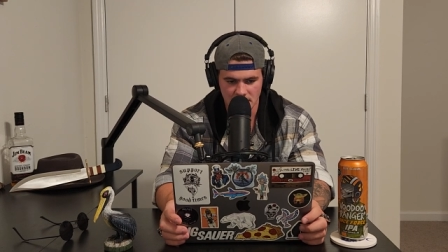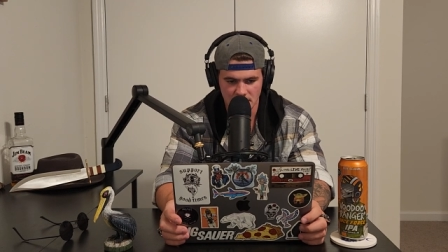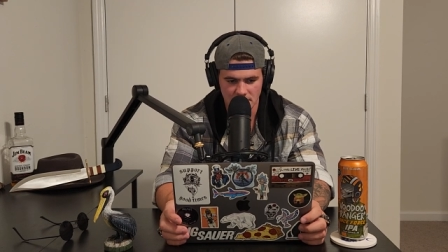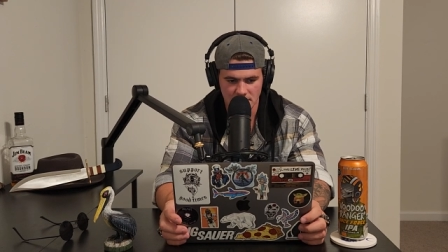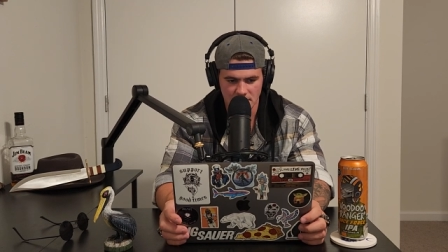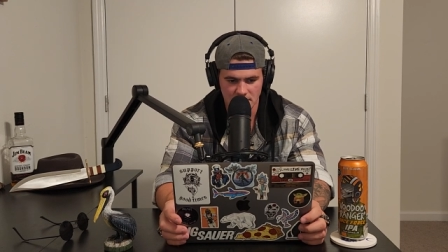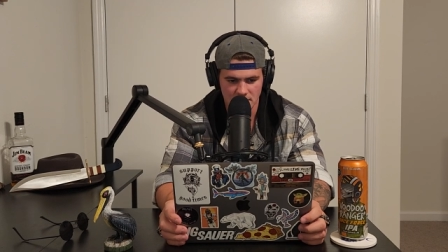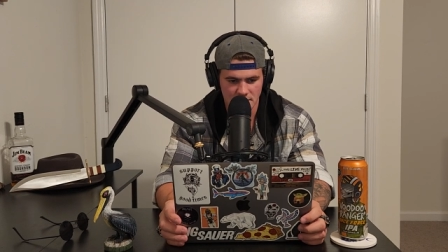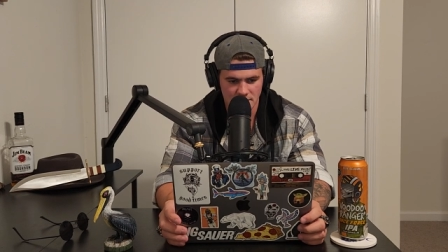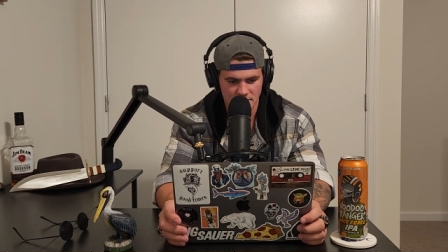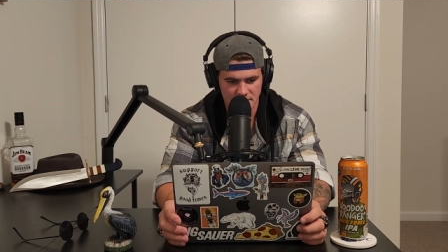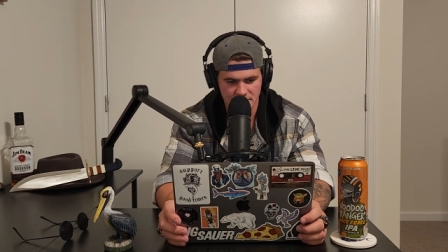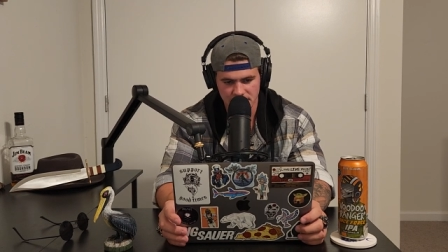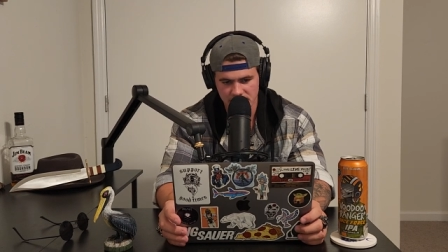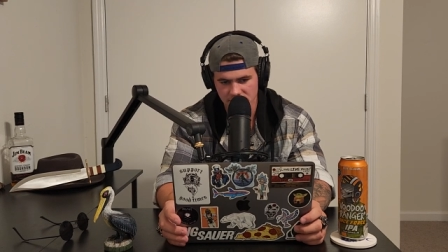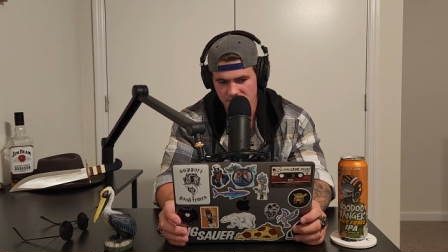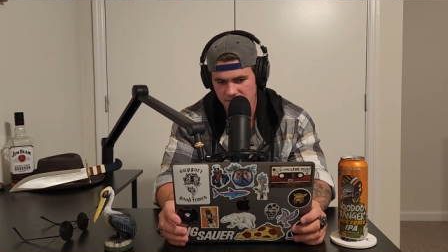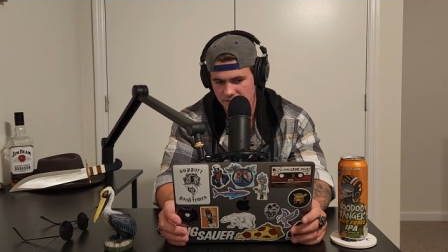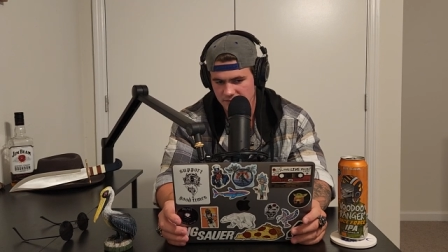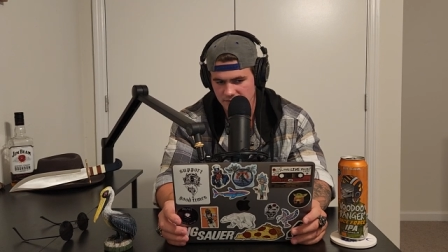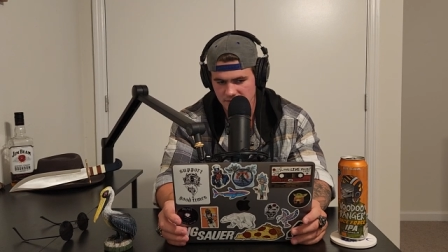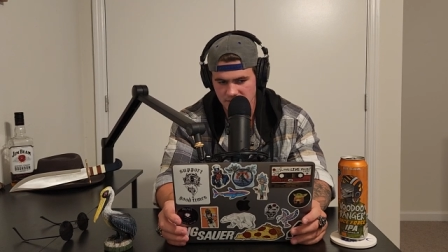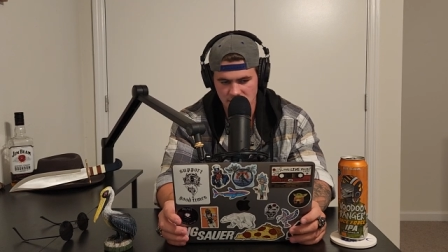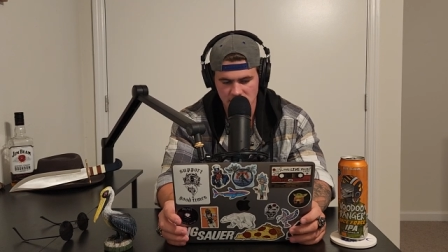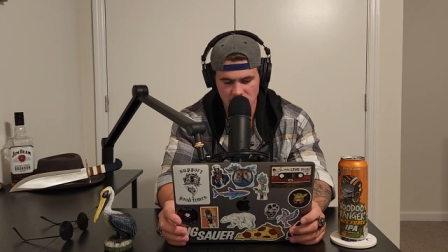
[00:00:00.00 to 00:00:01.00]
If
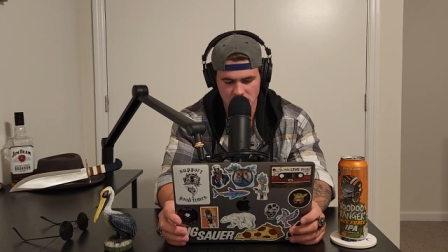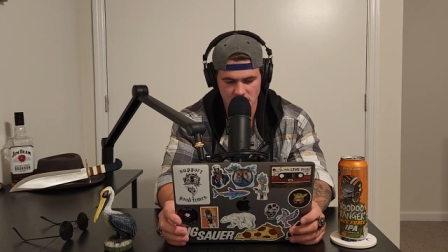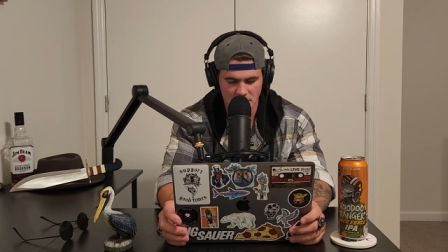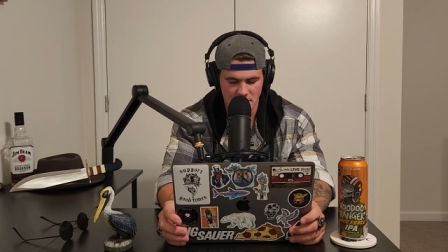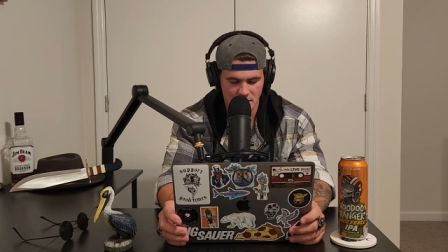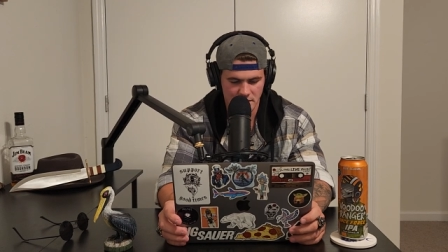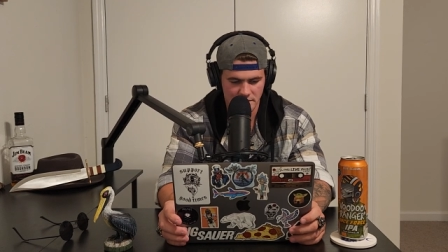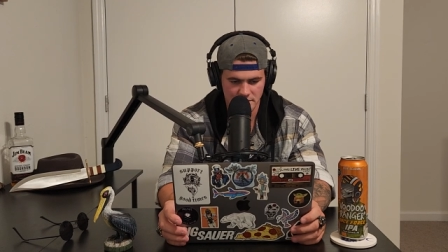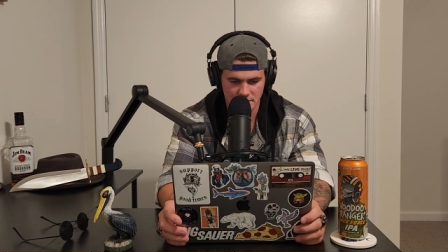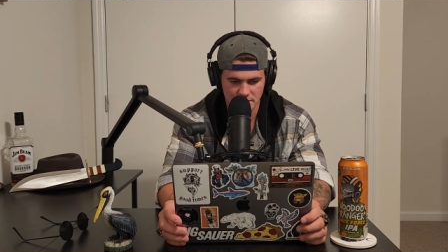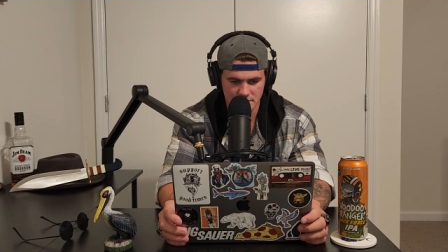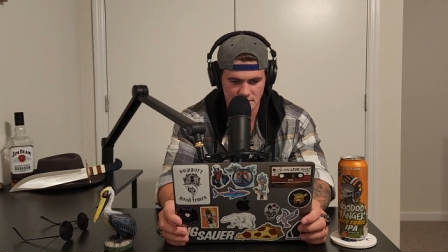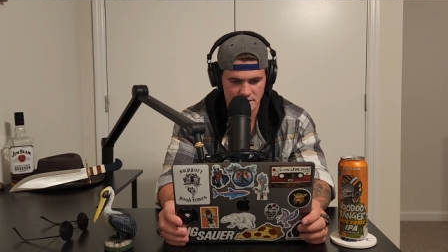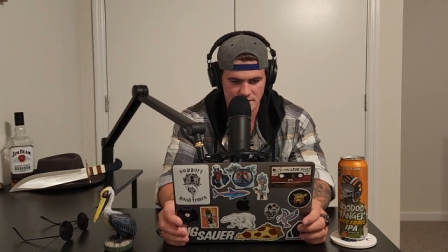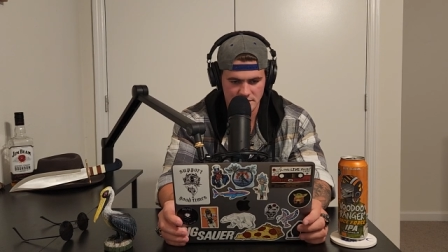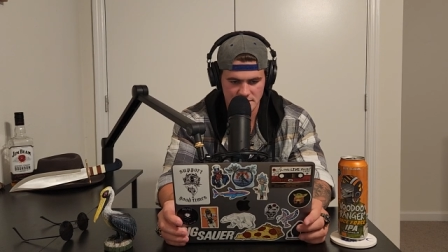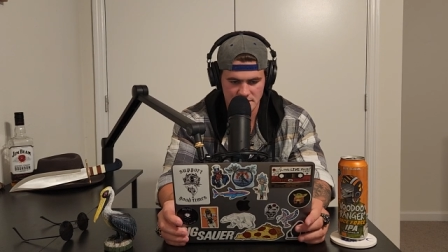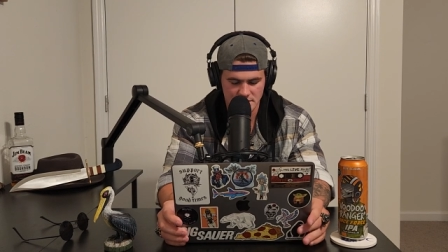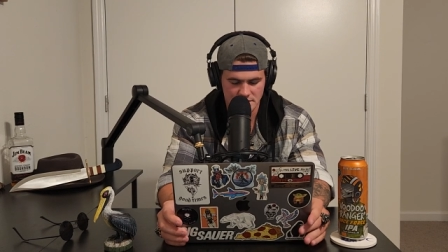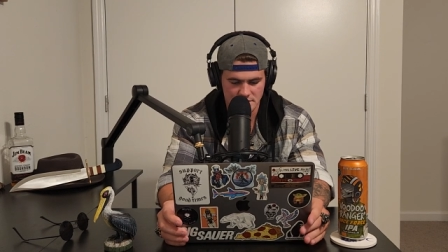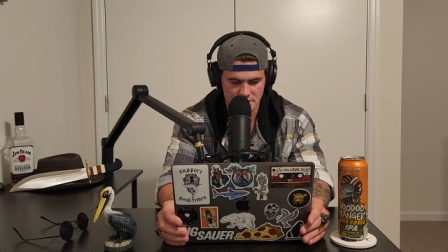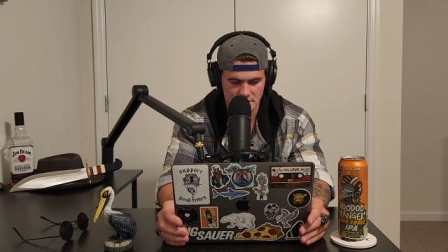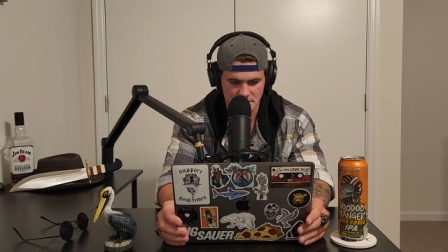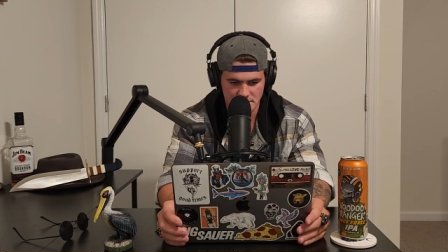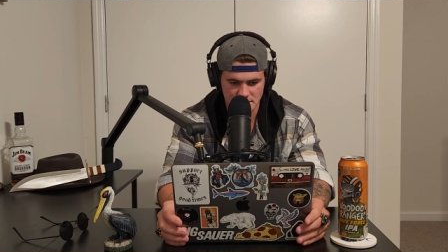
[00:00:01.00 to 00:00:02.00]
whatever this
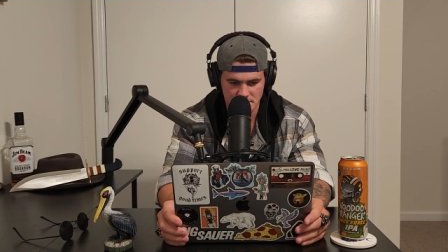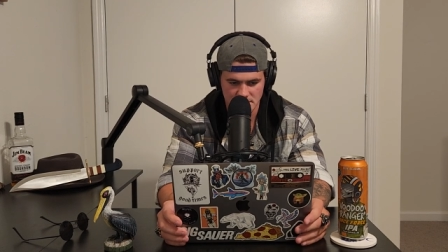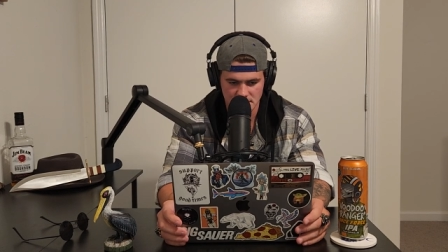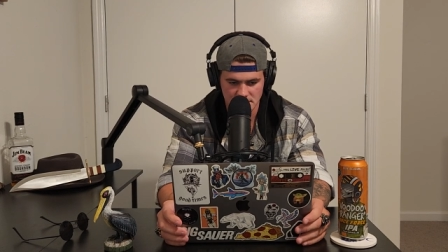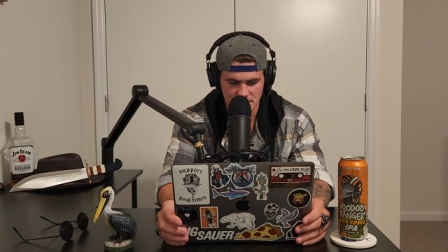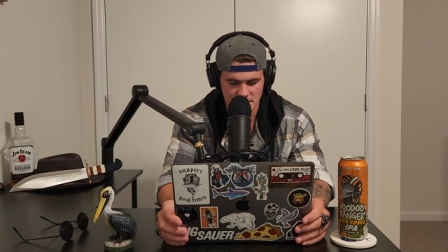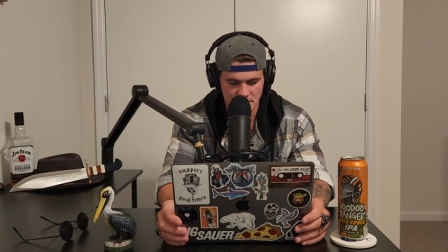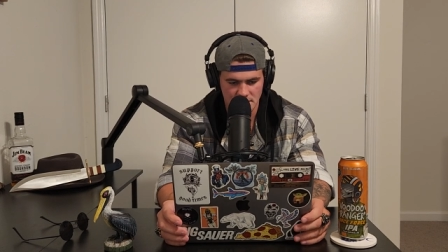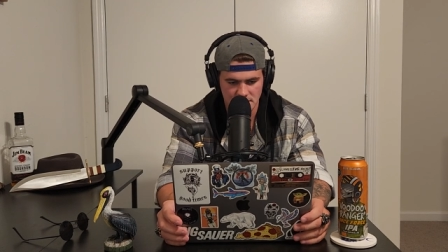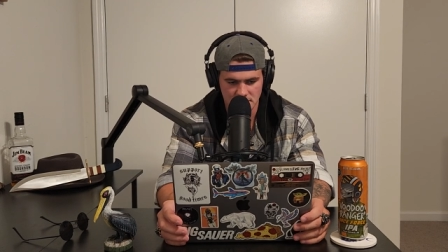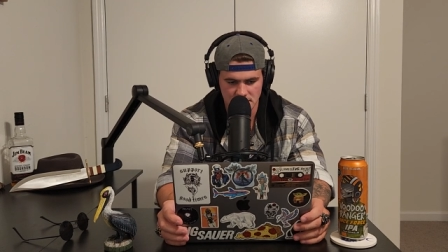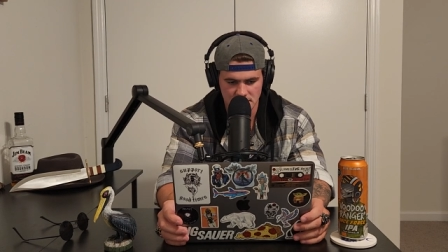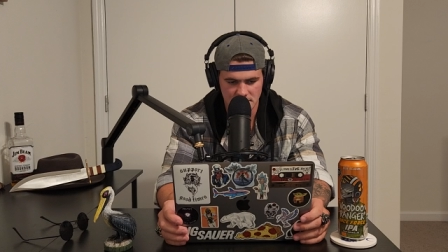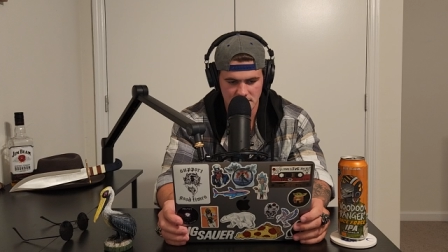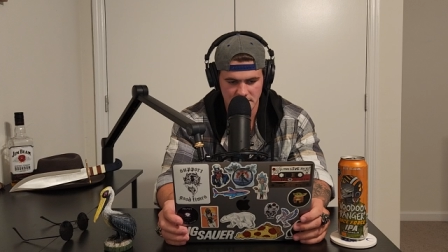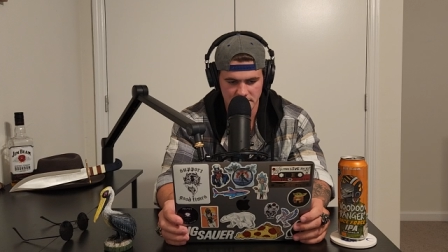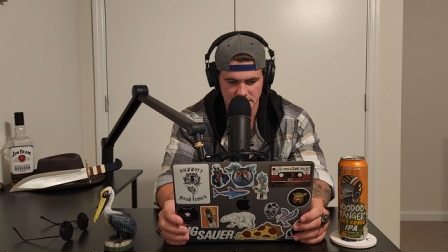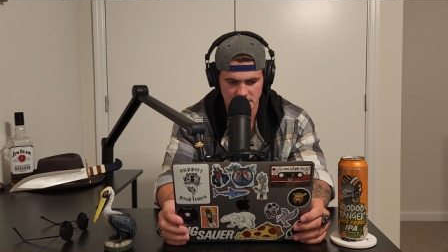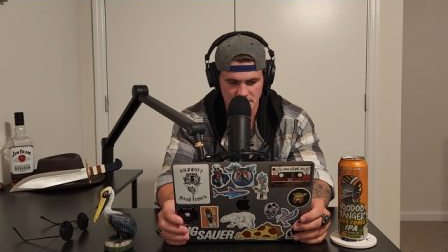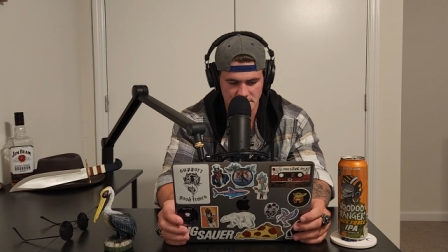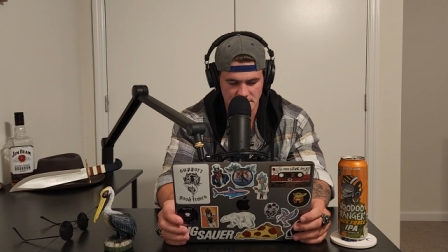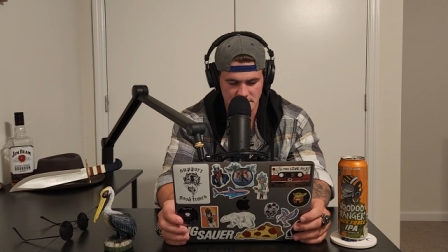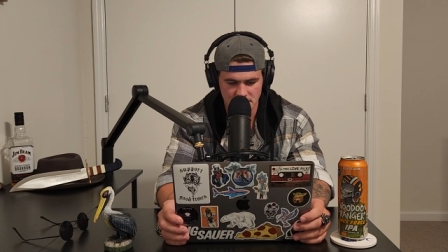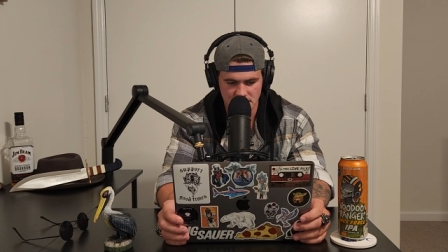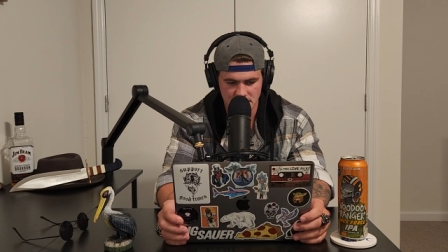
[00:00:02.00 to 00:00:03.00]
situation is, I don't give a
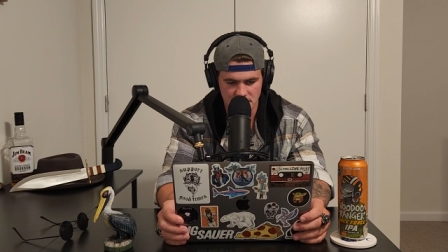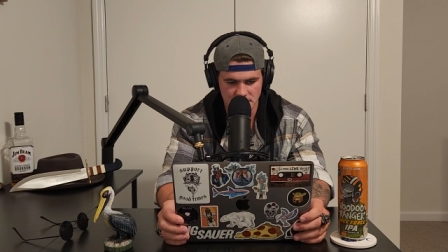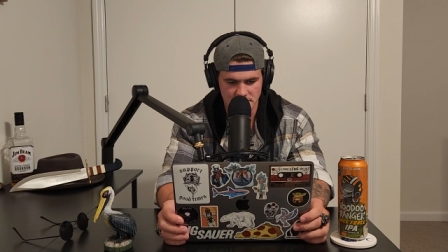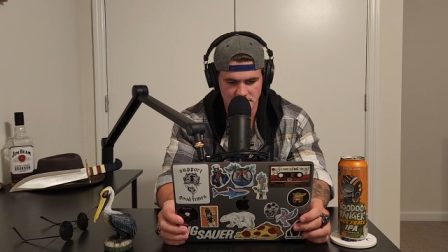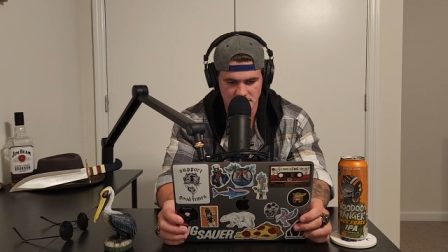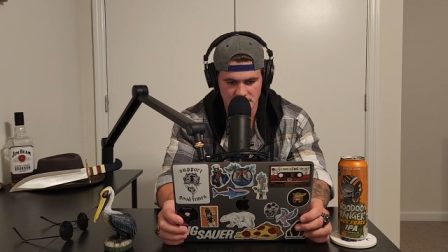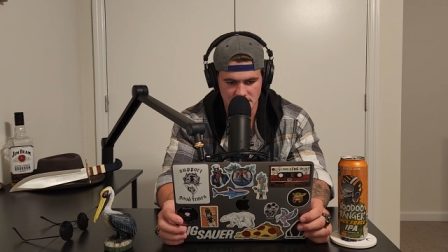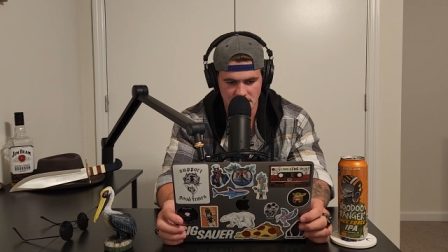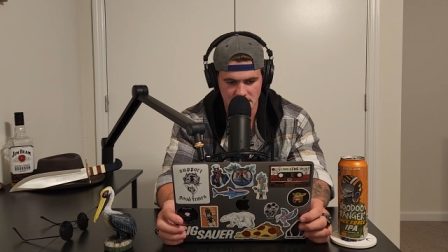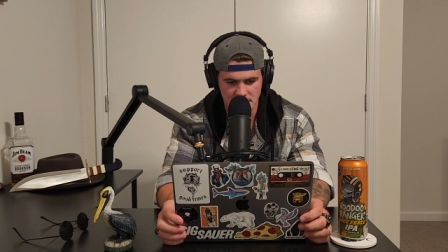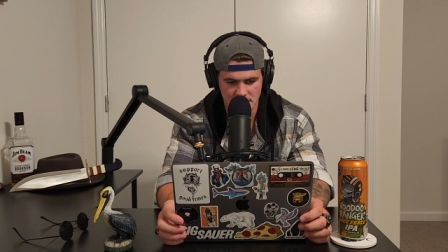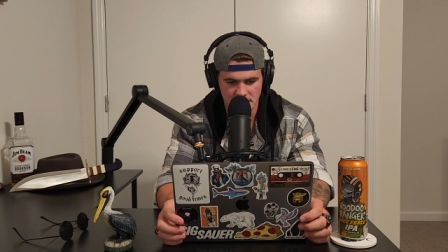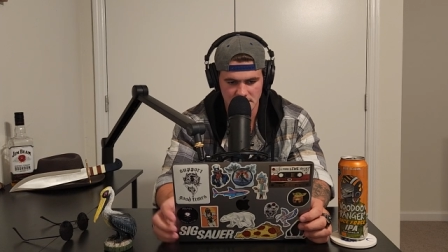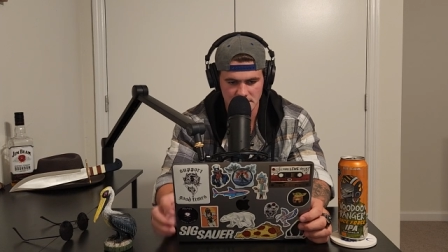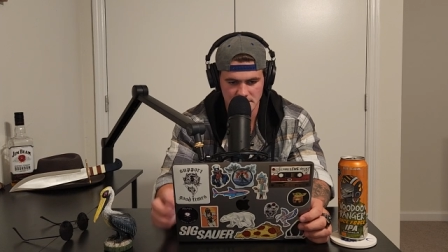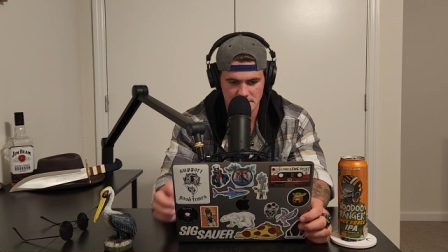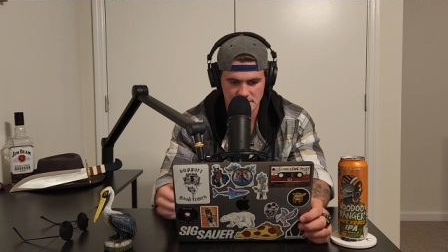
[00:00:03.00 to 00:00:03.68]
shit. Don't say any of this.